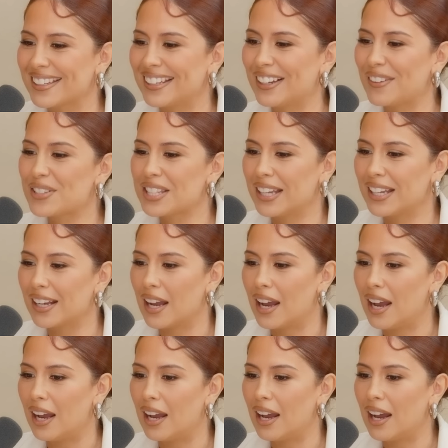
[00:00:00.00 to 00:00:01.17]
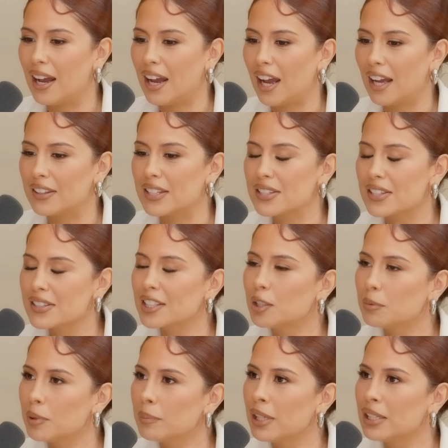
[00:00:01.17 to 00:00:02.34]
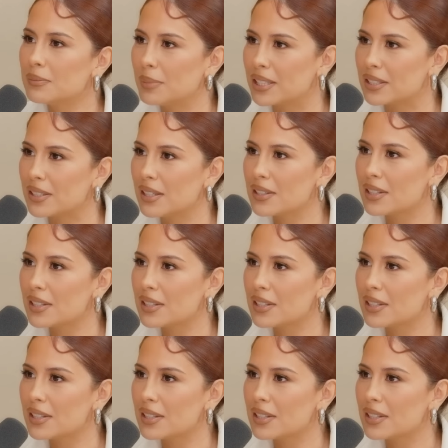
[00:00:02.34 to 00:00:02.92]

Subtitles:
And I was like, this is going to be my business